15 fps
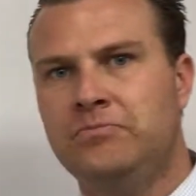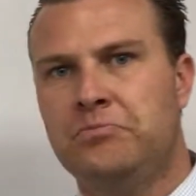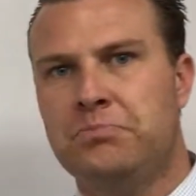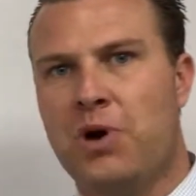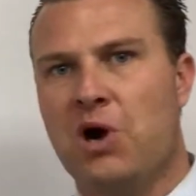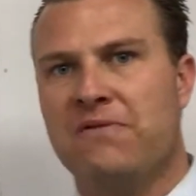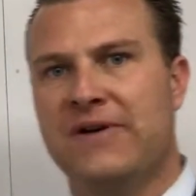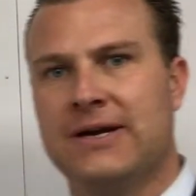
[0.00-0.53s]

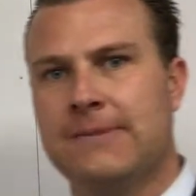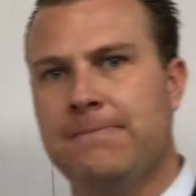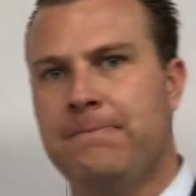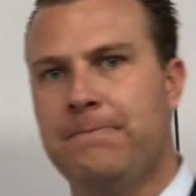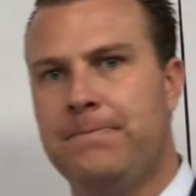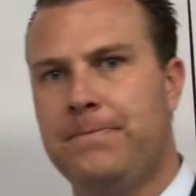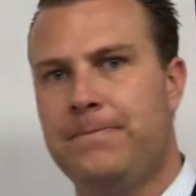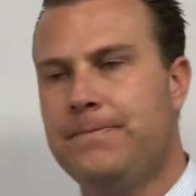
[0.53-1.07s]
Perfect.
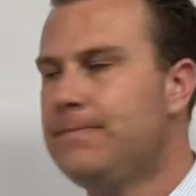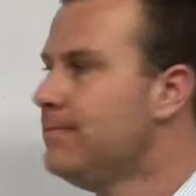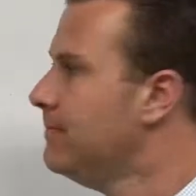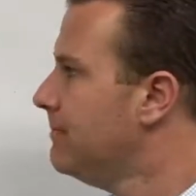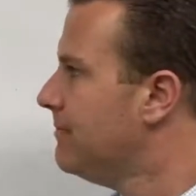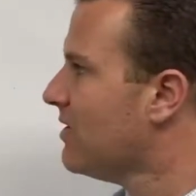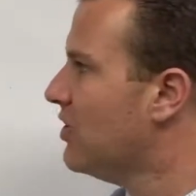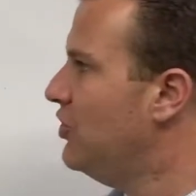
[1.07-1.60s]

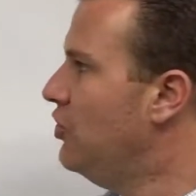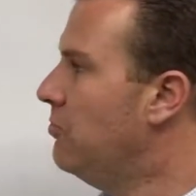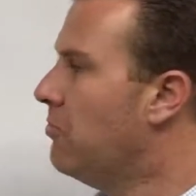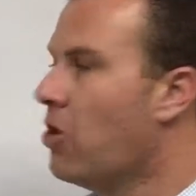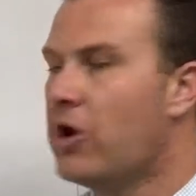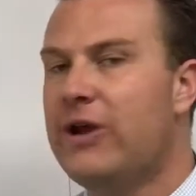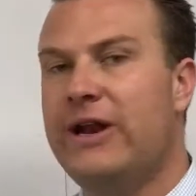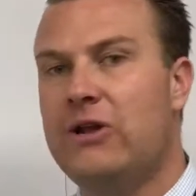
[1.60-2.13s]
New
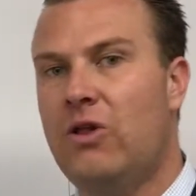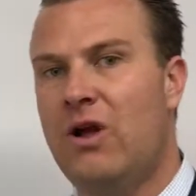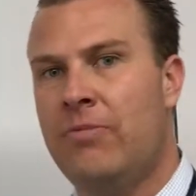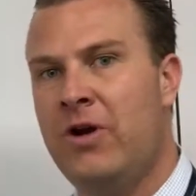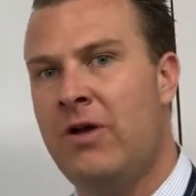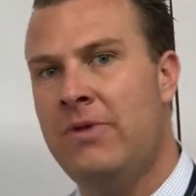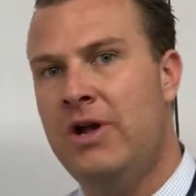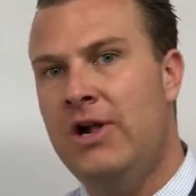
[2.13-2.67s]
market
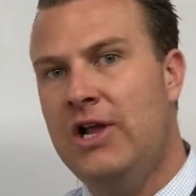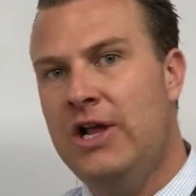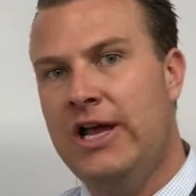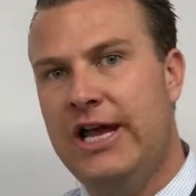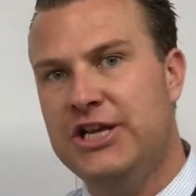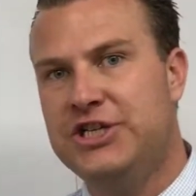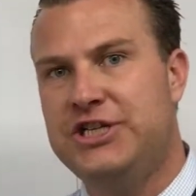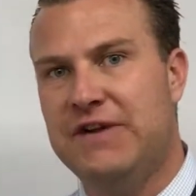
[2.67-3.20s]
equilibrium,
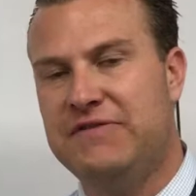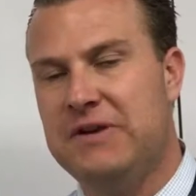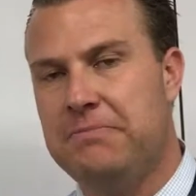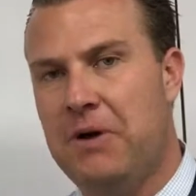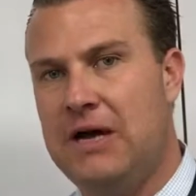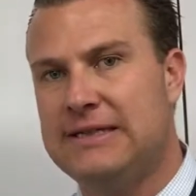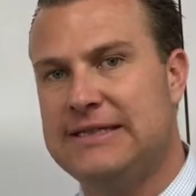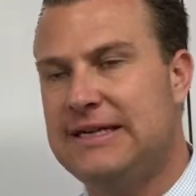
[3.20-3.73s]
it's shifted
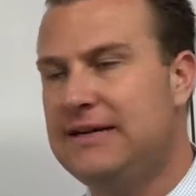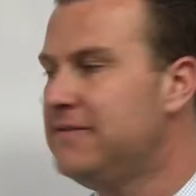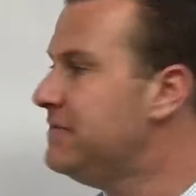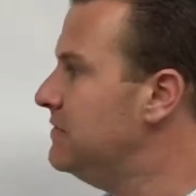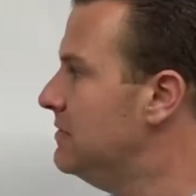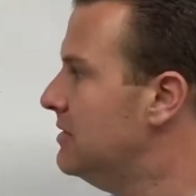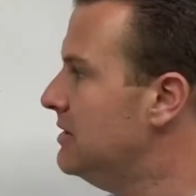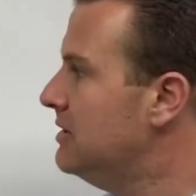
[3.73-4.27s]

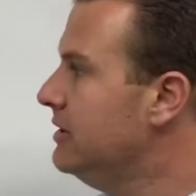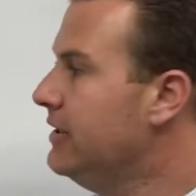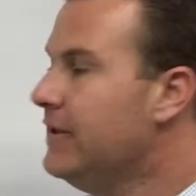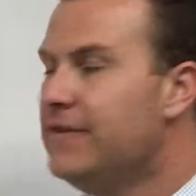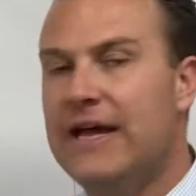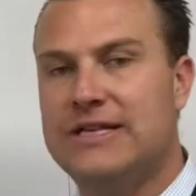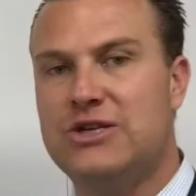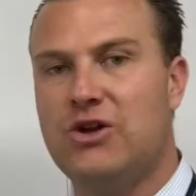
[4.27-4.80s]
positive.
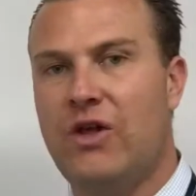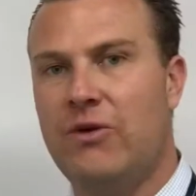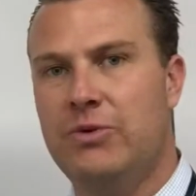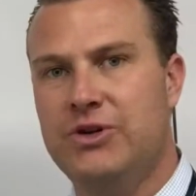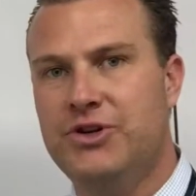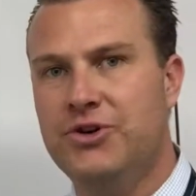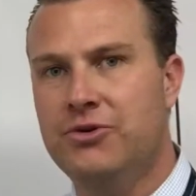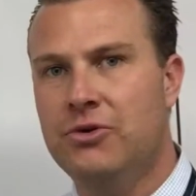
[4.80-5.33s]
That's all I
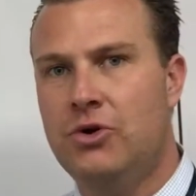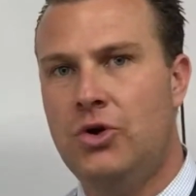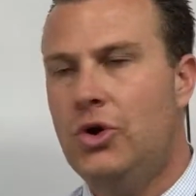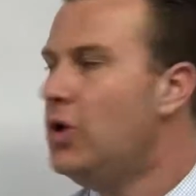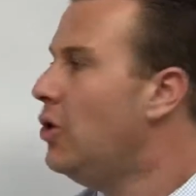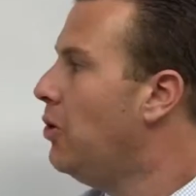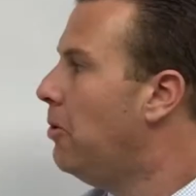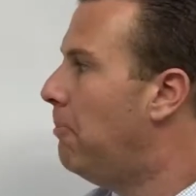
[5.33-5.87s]
would do.
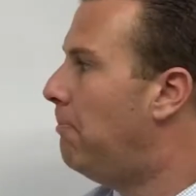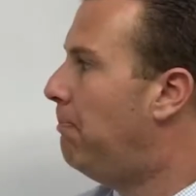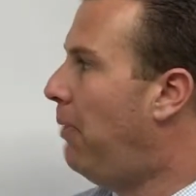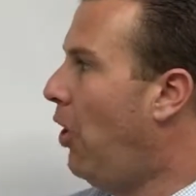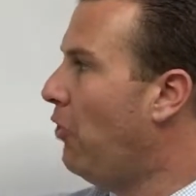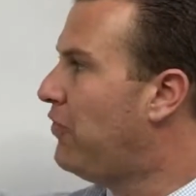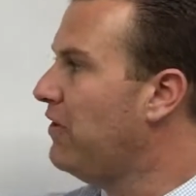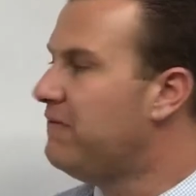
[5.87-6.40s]

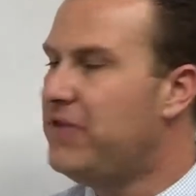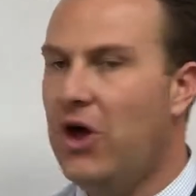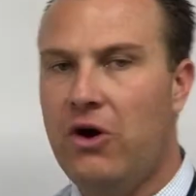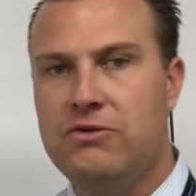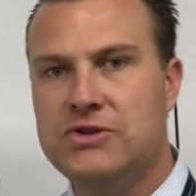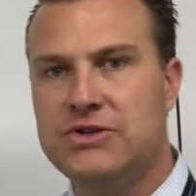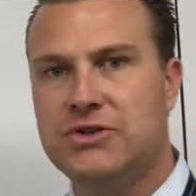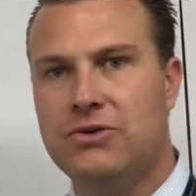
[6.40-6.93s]
Both of
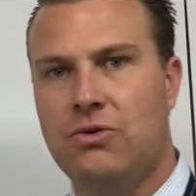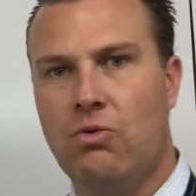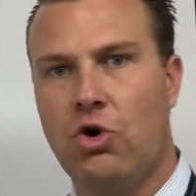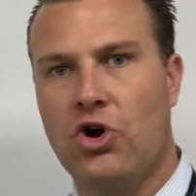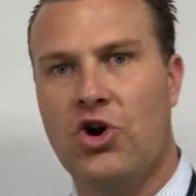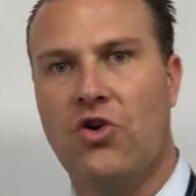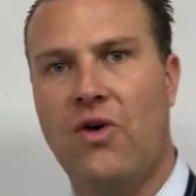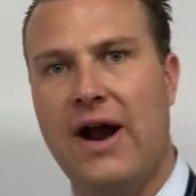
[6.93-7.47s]
those were
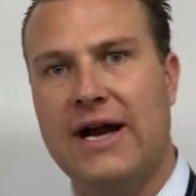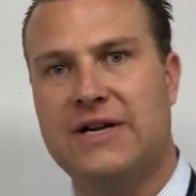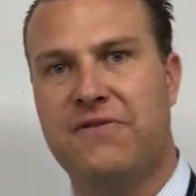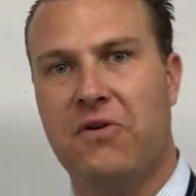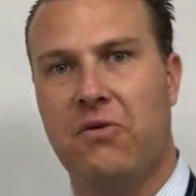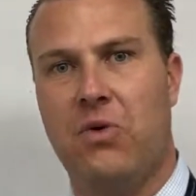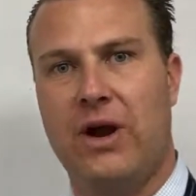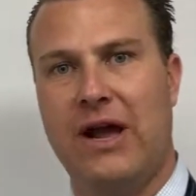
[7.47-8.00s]
correct
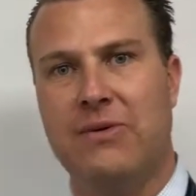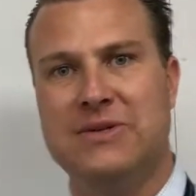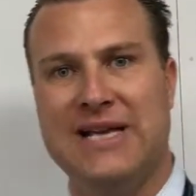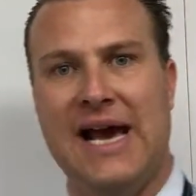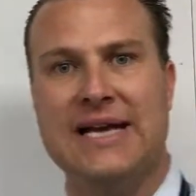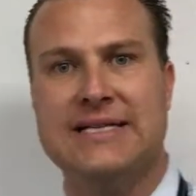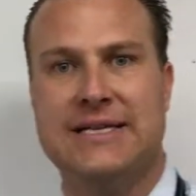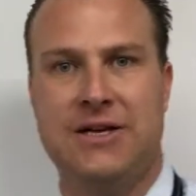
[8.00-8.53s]
for what I was
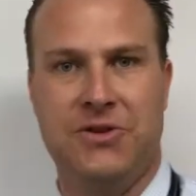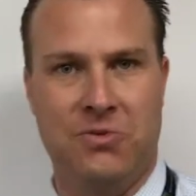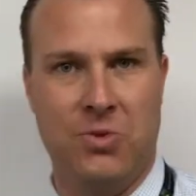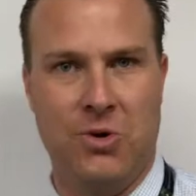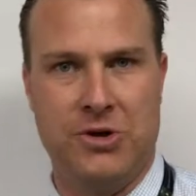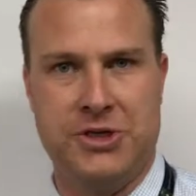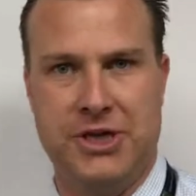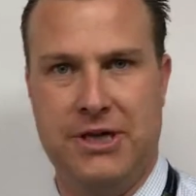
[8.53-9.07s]
asking on the
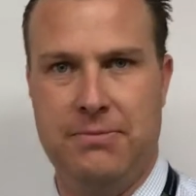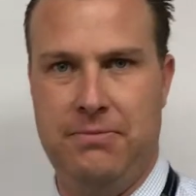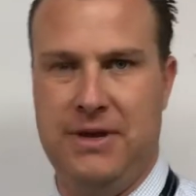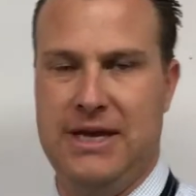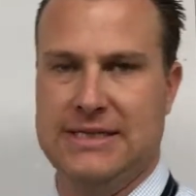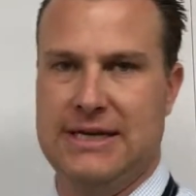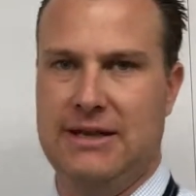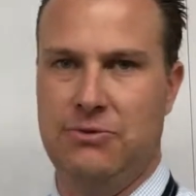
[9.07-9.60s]
worksheet
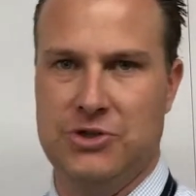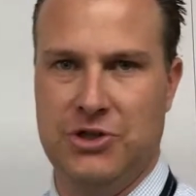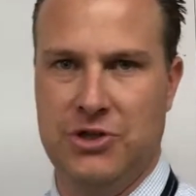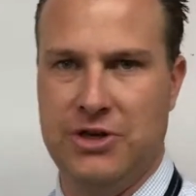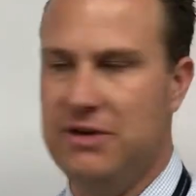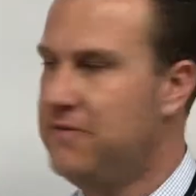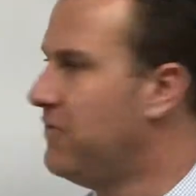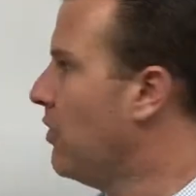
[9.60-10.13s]
because I was
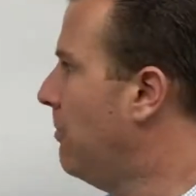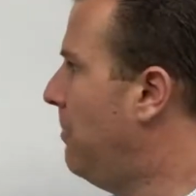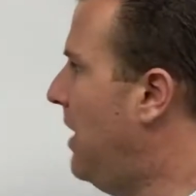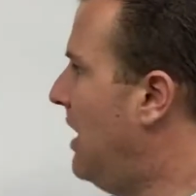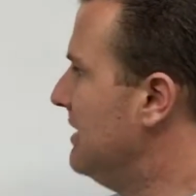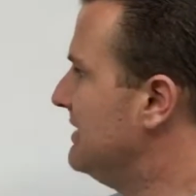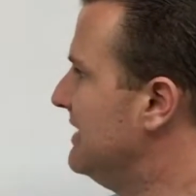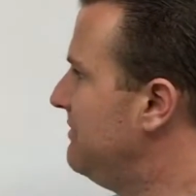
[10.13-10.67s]
looking for a
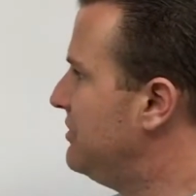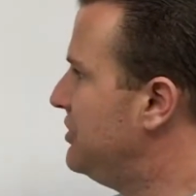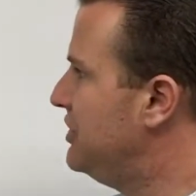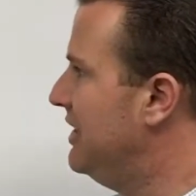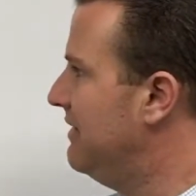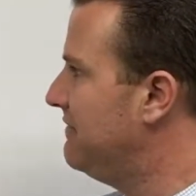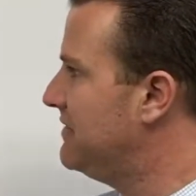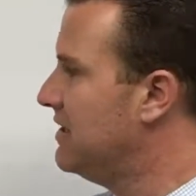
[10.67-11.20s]
positive
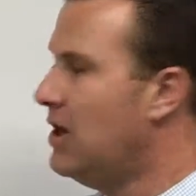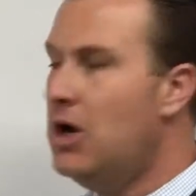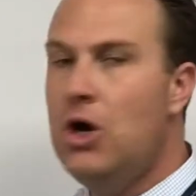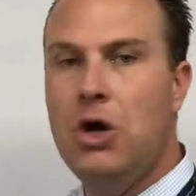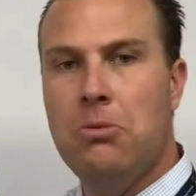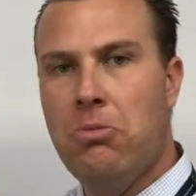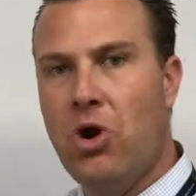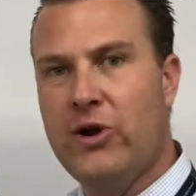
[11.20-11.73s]
shift
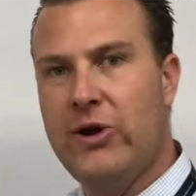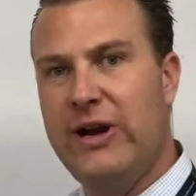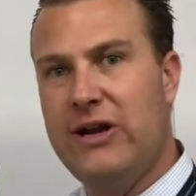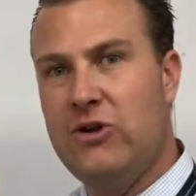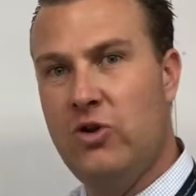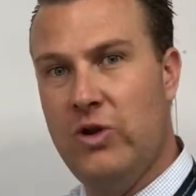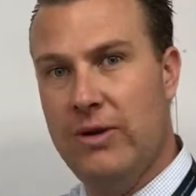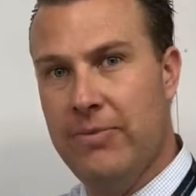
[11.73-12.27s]
market
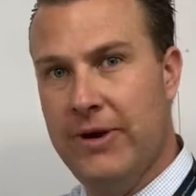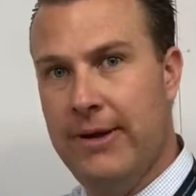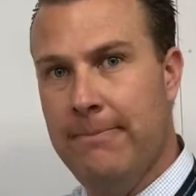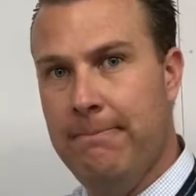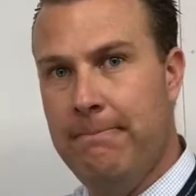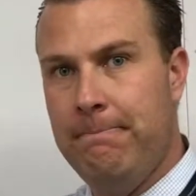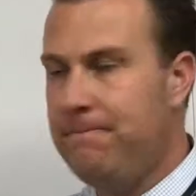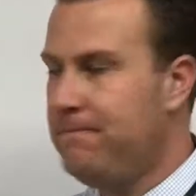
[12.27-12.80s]

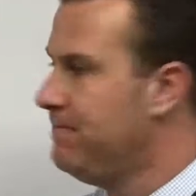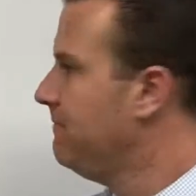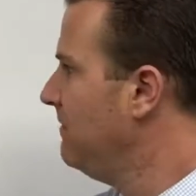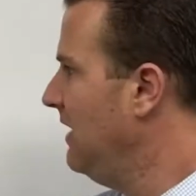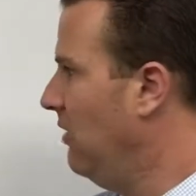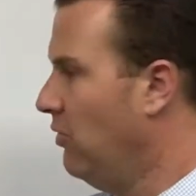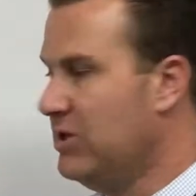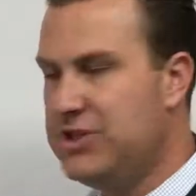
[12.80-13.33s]
equilibrium.
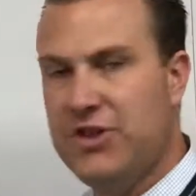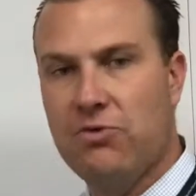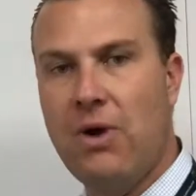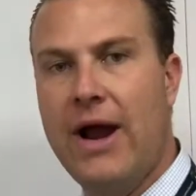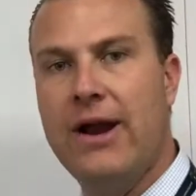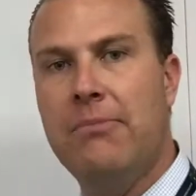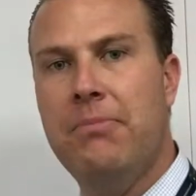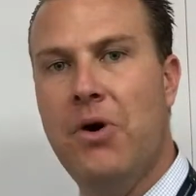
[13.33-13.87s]
It went to the
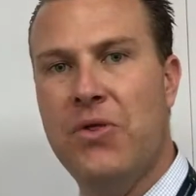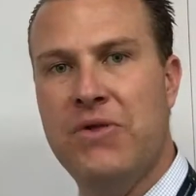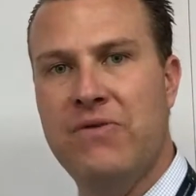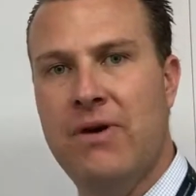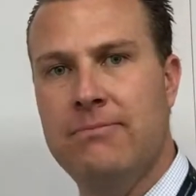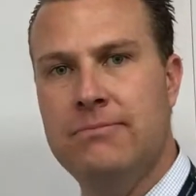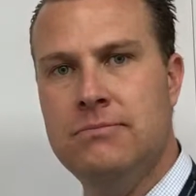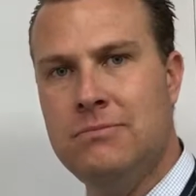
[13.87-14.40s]
right on both of
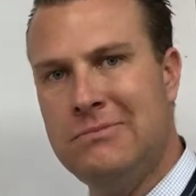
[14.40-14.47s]
them.